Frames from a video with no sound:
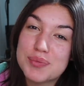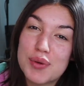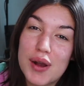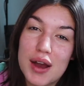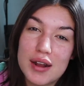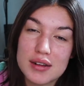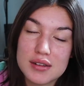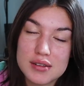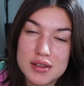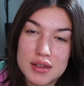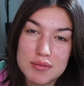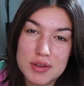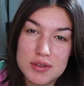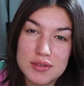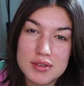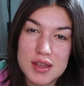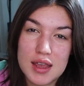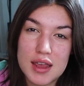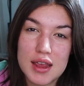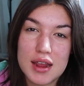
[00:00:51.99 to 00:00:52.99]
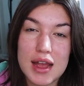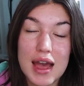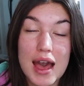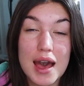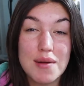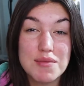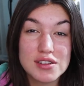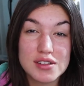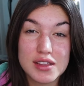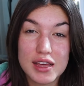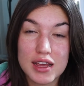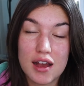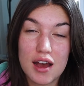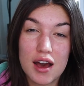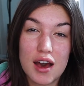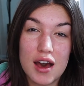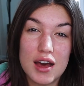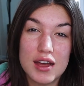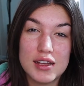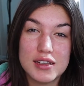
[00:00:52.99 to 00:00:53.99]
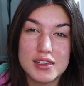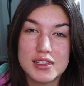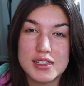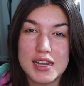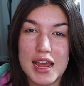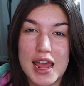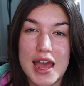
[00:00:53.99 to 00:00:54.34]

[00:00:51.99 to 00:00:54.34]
products I'm using, how much they cost,